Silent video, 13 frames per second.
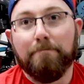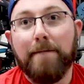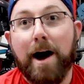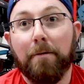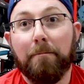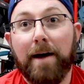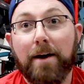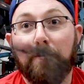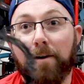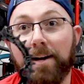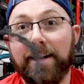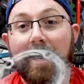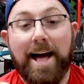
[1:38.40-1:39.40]
Mountain bike
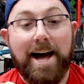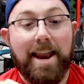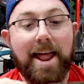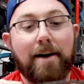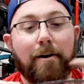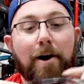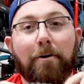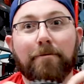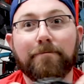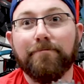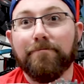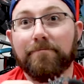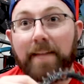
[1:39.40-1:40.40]
one, it had an arrow
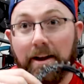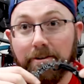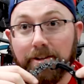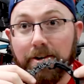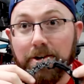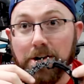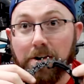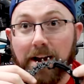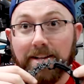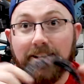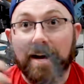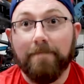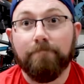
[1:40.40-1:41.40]
that goes under your
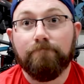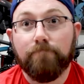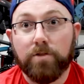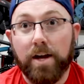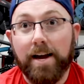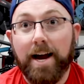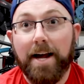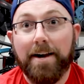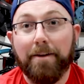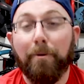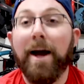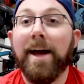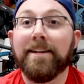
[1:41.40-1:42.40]
crankset. So you kind of had
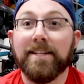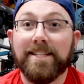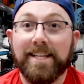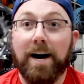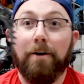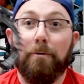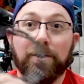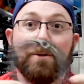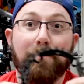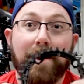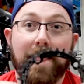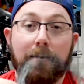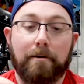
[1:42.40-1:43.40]
a way to tell which
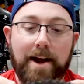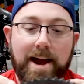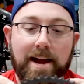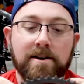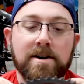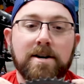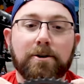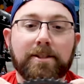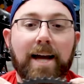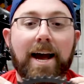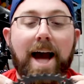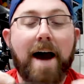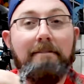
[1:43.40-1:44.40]
way they were in, which
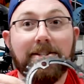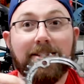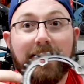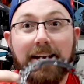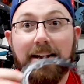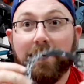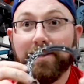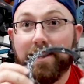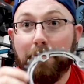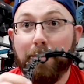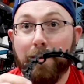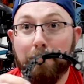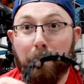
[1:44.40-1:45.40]
I haven't seen on
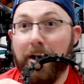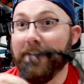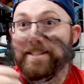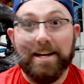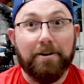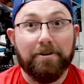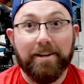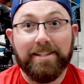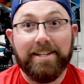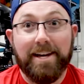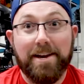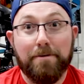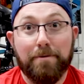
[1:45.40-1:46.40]
some other brands. They don't really
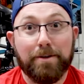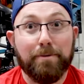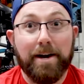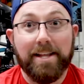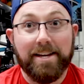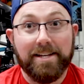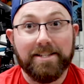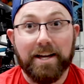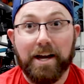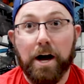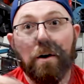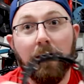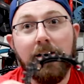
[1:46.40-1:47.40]
tell you which way it needs to
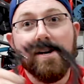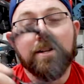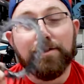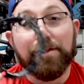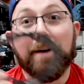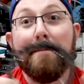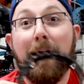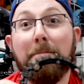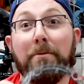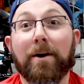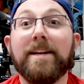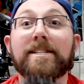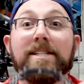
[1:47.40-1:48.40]
go. So that made it
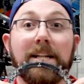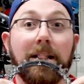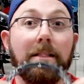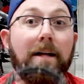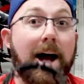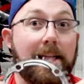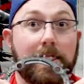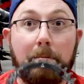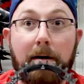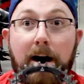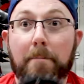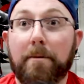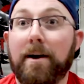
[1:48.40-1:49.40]
pretty easy to line them
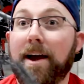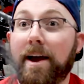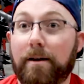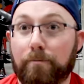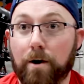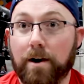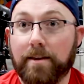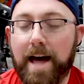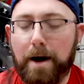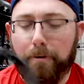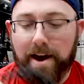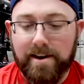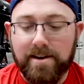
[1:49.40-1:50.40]
up and work
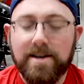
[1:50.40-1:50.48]
that way.